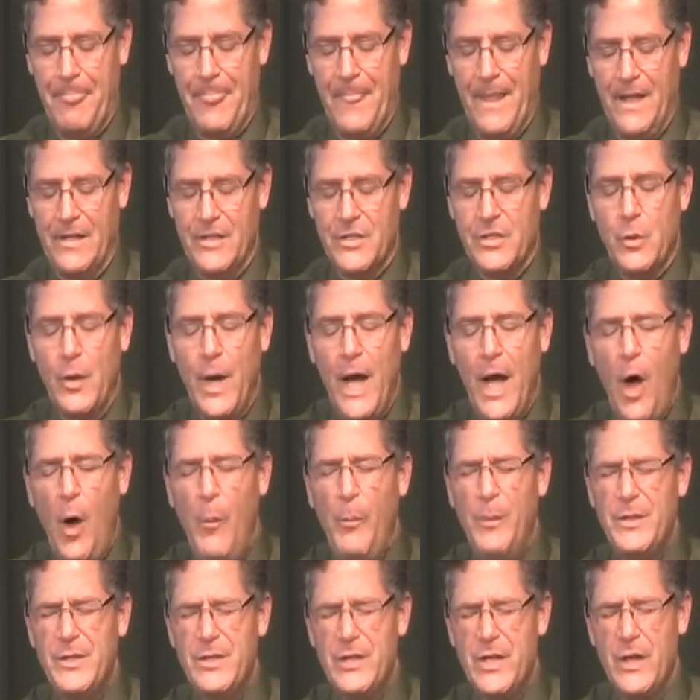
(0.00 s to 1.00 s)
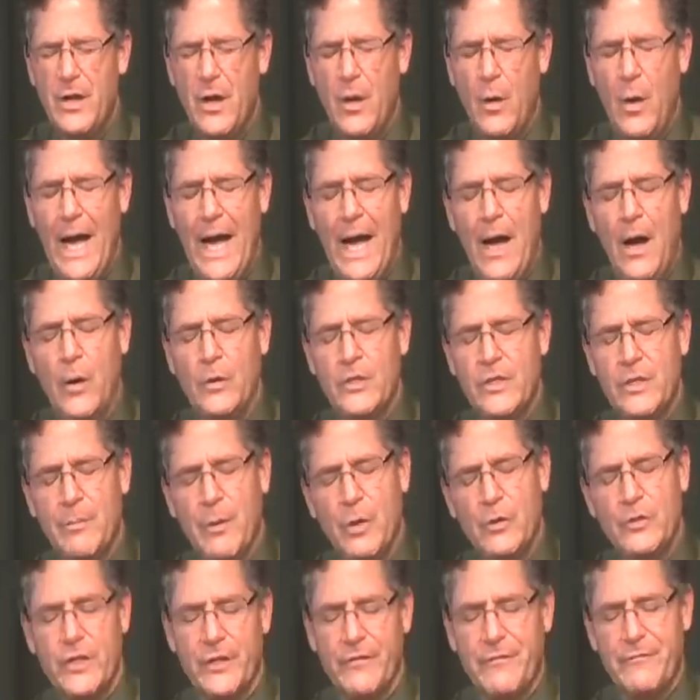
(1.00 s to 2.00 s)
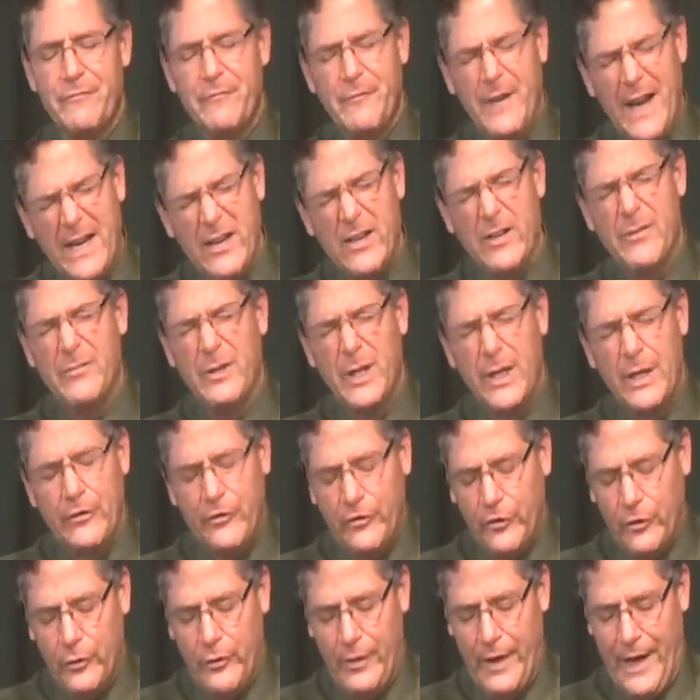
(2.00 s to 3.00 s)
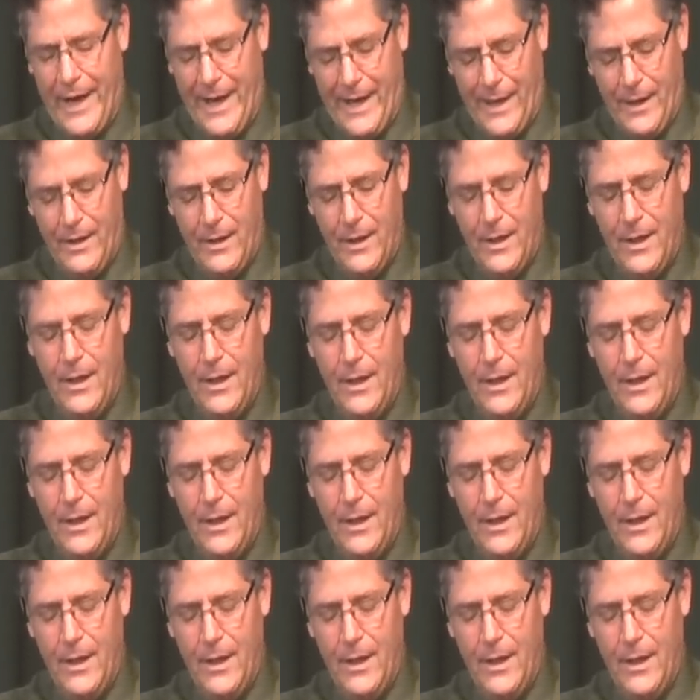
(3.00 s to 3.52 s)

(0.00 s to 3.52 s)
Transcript: And so help us to know how to most effectively do that.